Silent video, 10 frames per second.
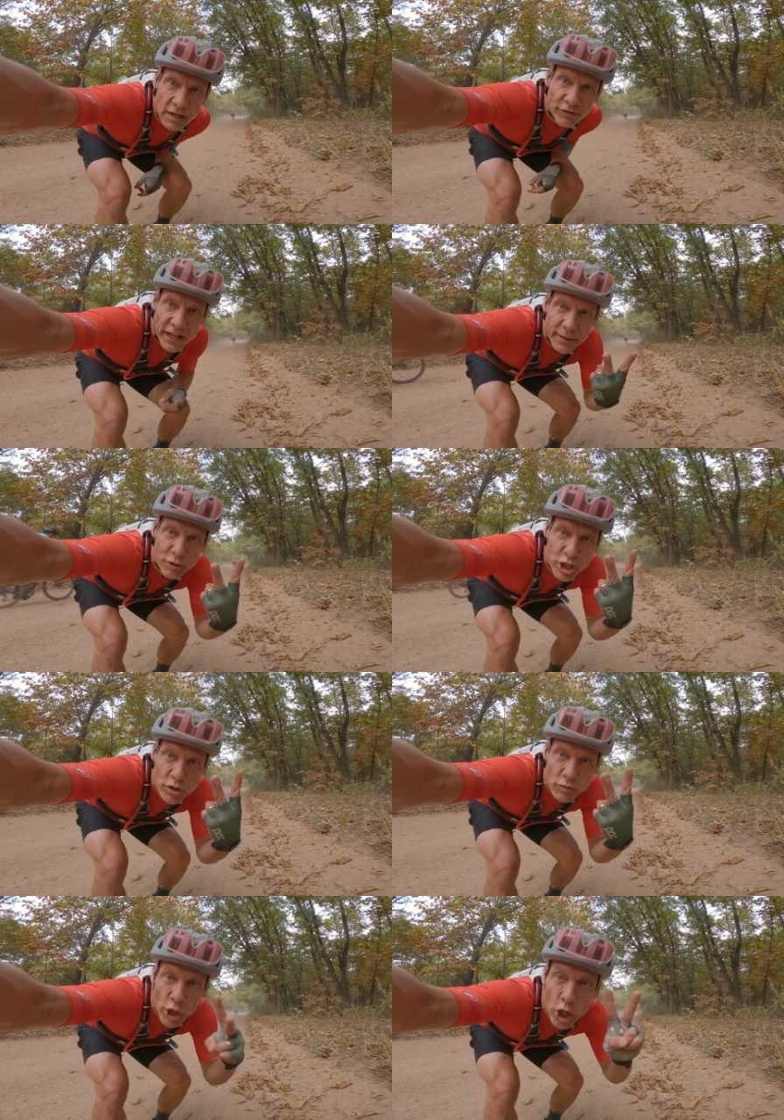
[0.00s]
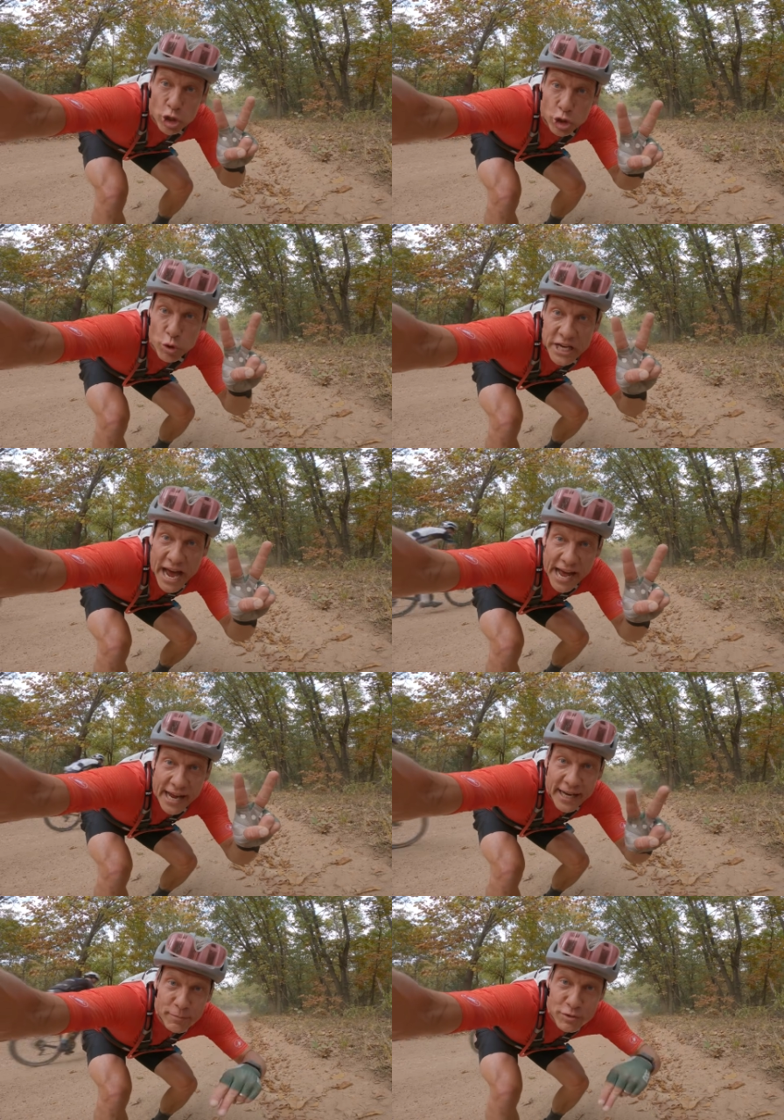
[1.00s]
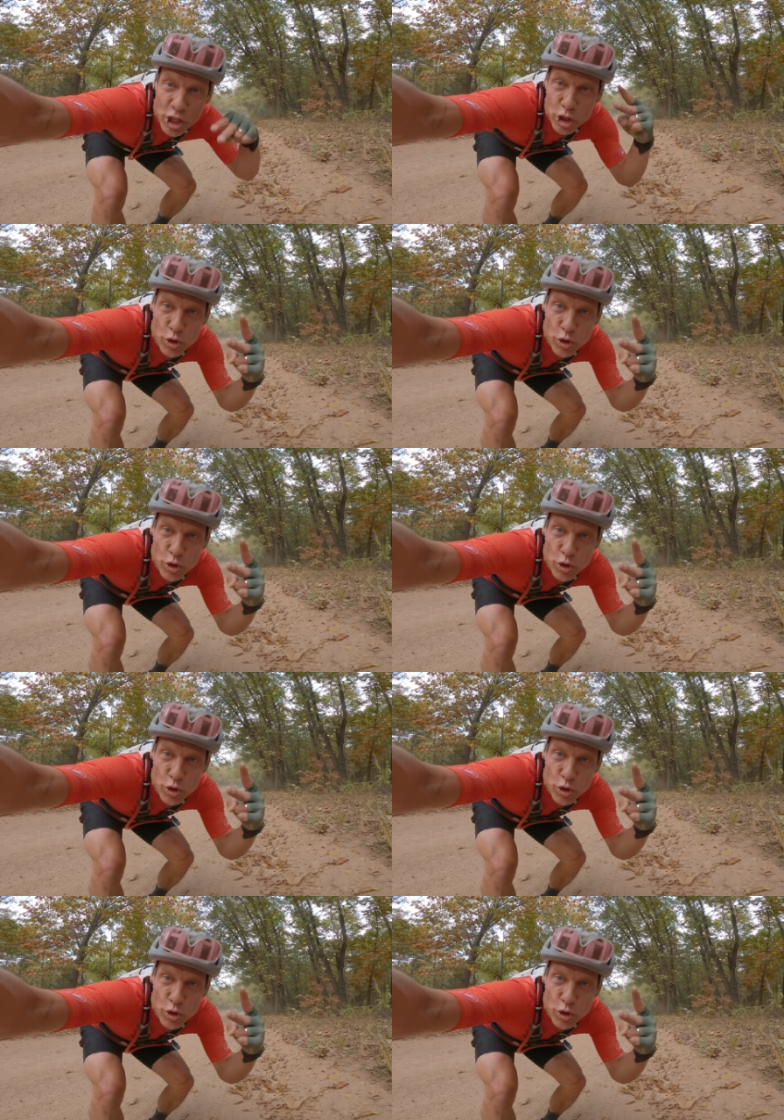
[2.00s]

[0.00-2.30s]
Flat number 2. 2 times.